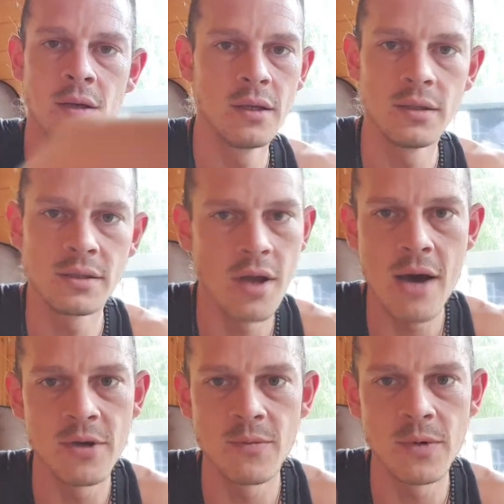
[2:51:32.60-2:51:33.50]
It's not
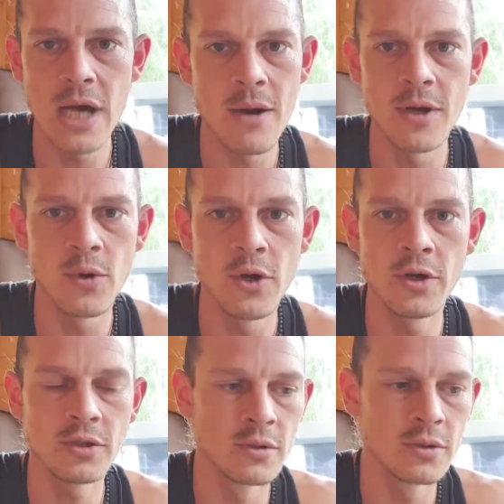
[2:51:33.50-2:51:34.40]
how it how it
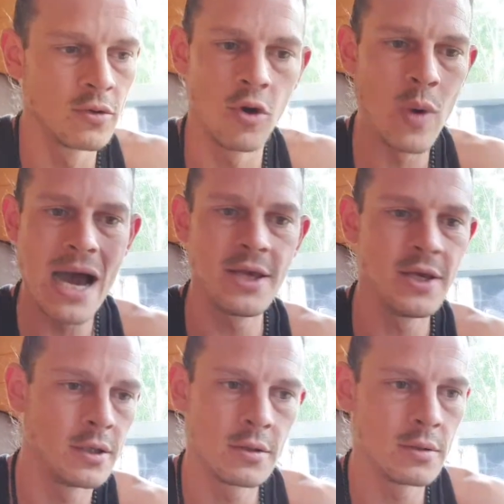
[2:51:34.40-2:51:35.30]
works. So I don't know why
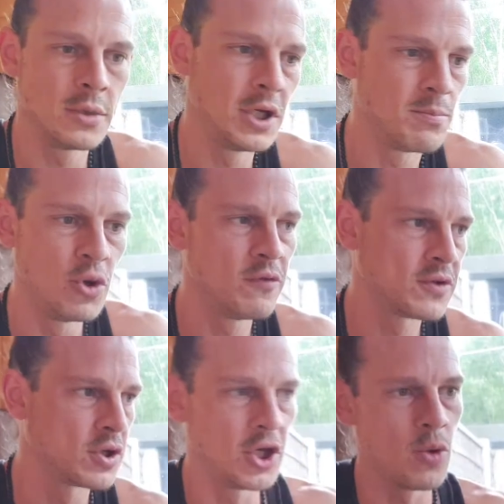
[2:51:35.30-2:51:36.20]
you you'd move to
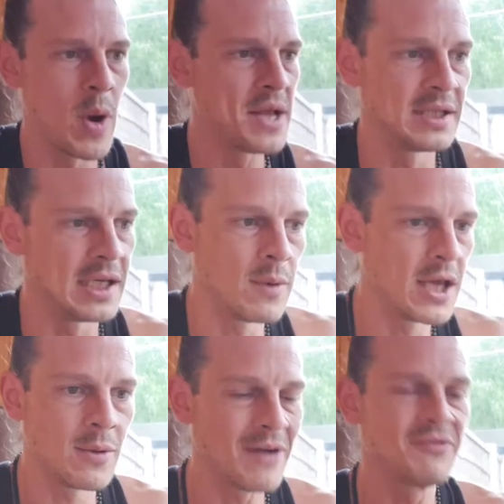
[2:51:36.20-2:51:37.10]
QNT where
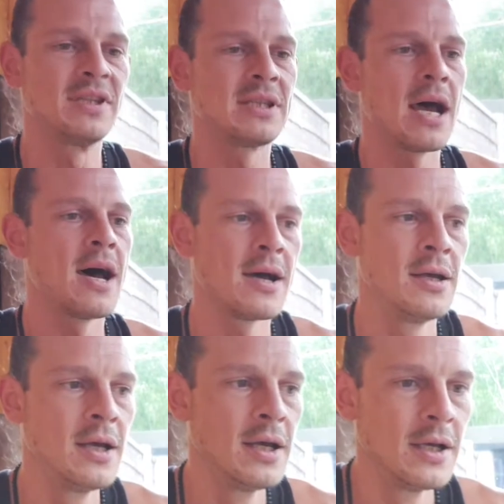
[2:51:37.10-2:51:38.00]
you have to start
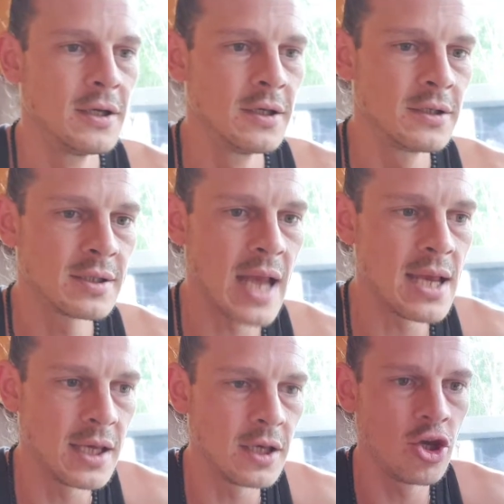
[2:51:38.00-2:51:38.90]

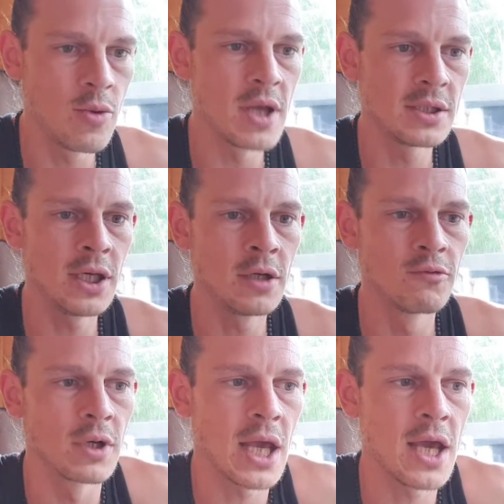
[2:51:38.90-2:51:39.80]
staking QNT to run
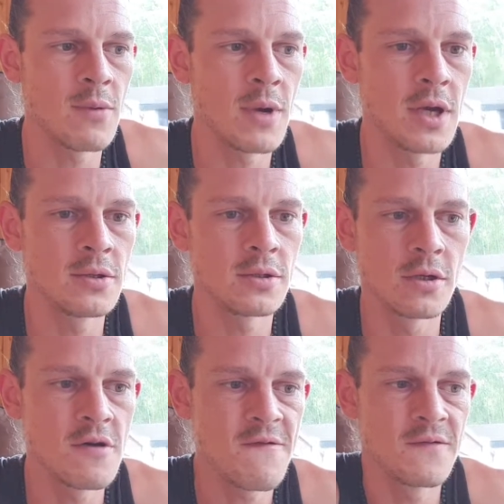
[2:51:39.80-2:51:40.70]
a gateway and
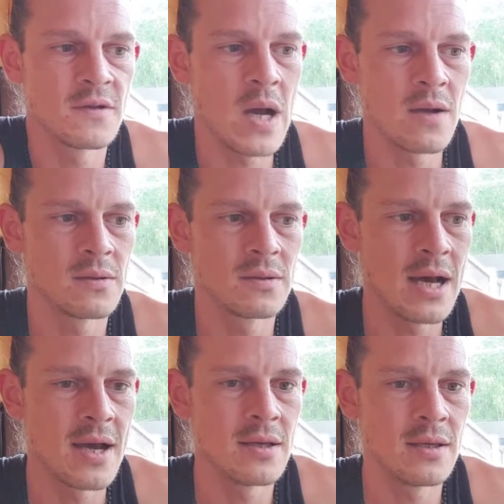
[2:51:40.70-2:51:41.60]
stuff. It's about
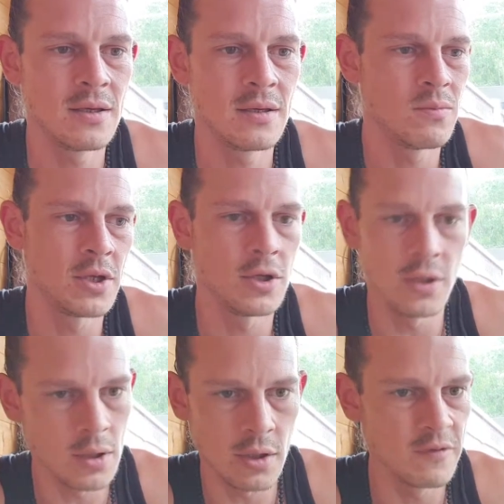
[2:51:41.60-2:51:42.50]
like you, we can you
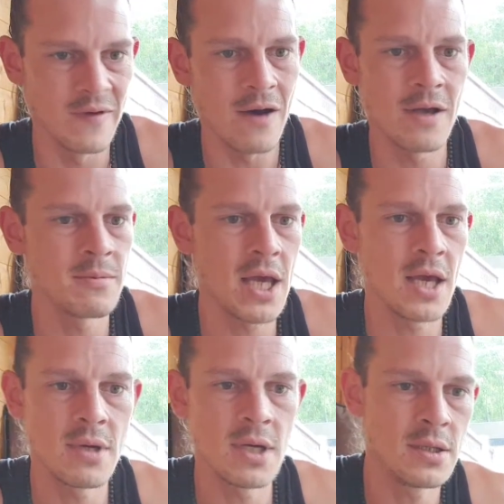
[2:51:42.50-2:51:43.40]
can do without them
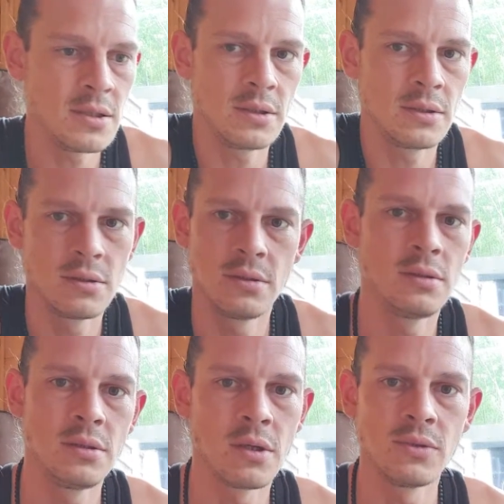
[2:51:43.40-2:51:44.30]
gateways.
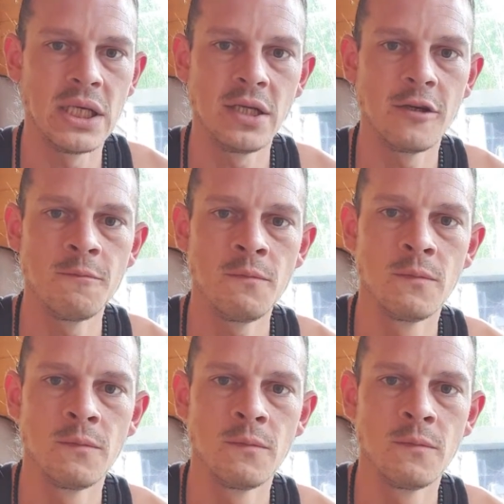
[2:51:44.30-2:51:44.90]
You don't need them.